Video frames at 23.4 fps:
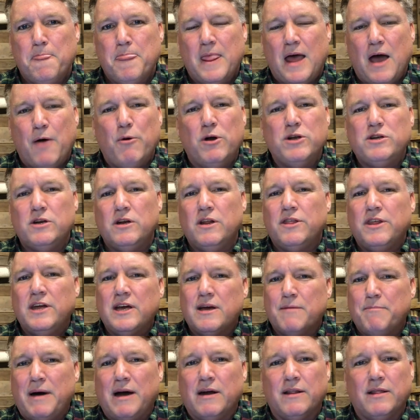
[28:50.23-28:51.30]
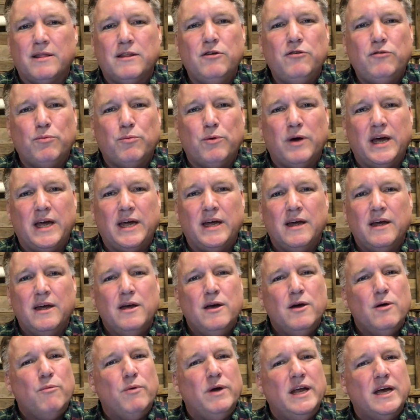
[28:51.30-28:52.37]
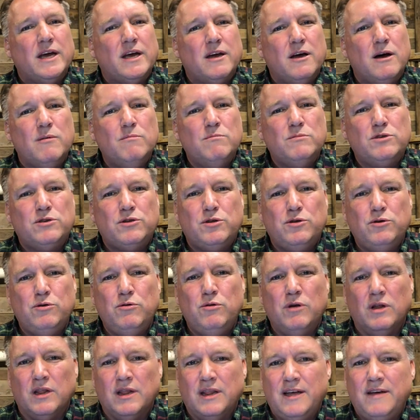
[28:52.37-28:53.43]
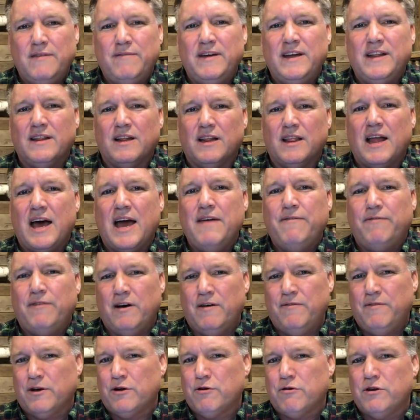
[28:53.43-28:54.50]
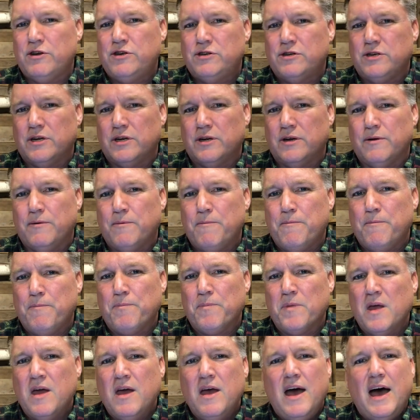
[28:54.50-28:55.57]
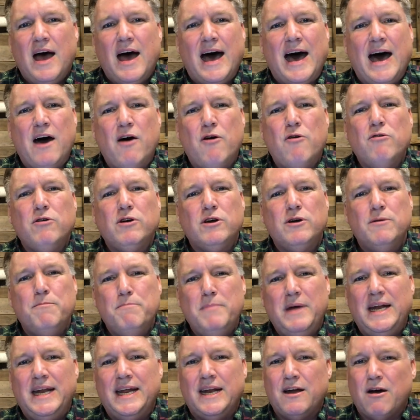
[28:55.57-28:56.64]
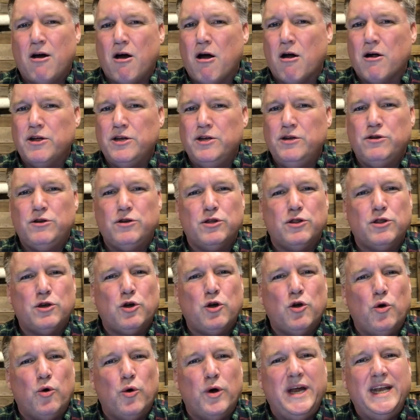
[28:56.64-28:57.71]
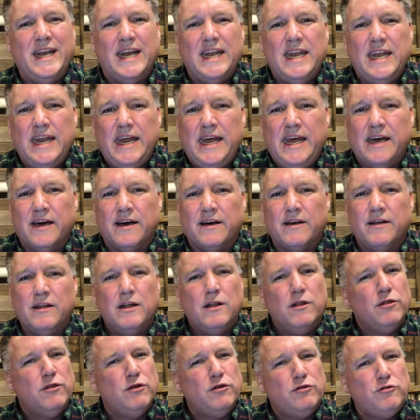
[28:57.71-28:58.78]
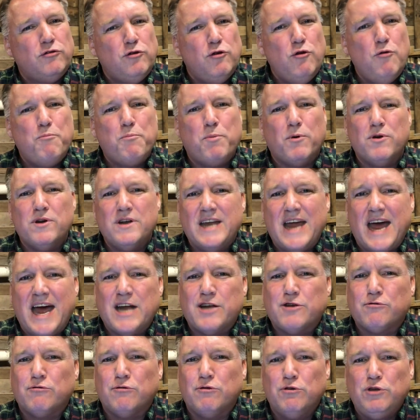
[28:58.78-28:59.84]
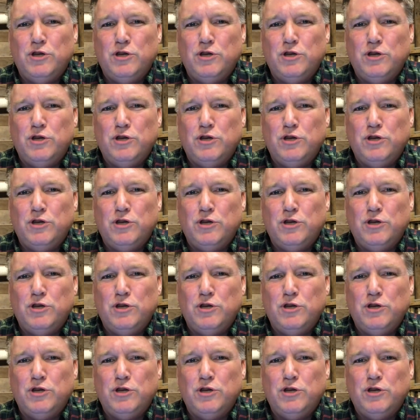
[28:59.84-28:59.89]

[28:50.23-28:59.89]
I want you to think about it this way. When it comes to living the life of a Christian, how committed are you to the koinonia, the supernatural